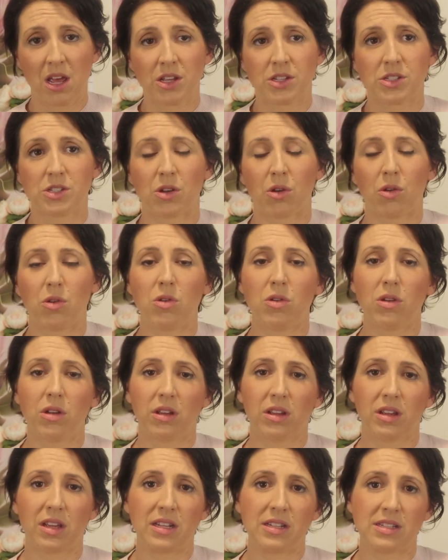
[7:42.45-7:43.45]
So
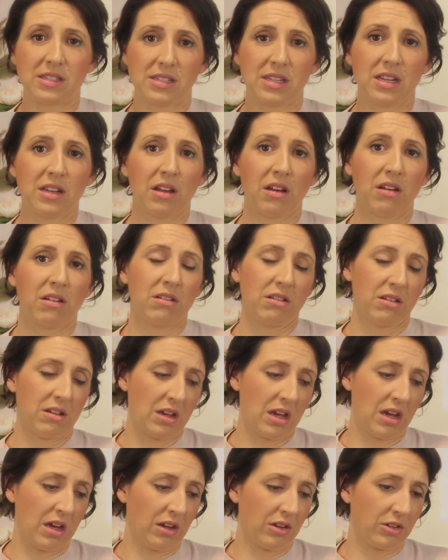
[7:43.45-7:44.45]
consider
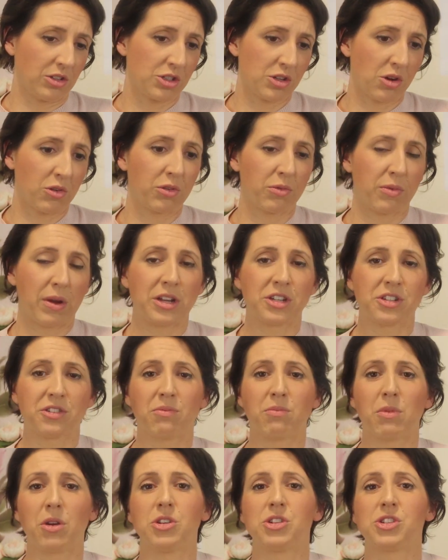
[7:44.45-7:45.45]
shoulder range
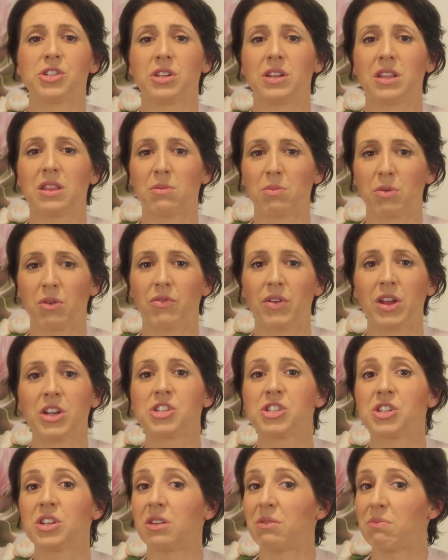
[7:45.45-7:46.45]
of motion in the
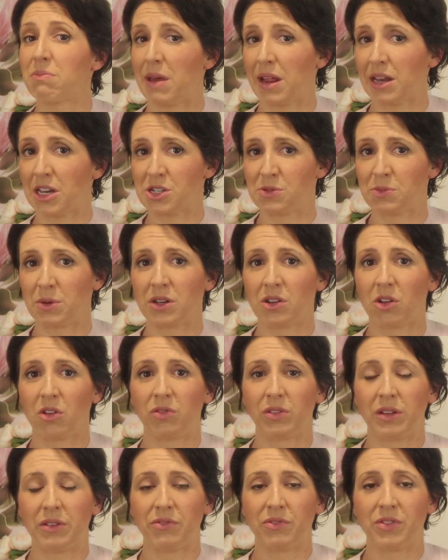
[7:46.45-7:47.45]
prevention and management
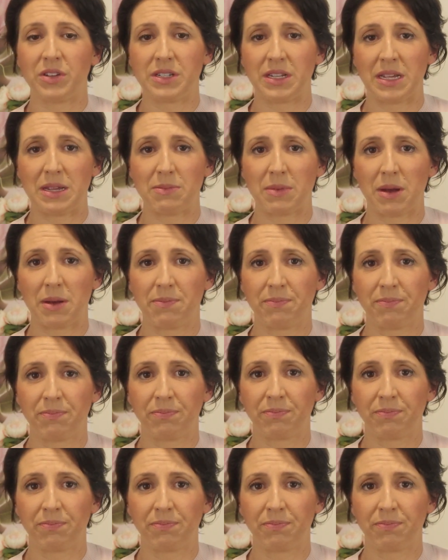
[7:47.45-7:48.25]
of lymphedema.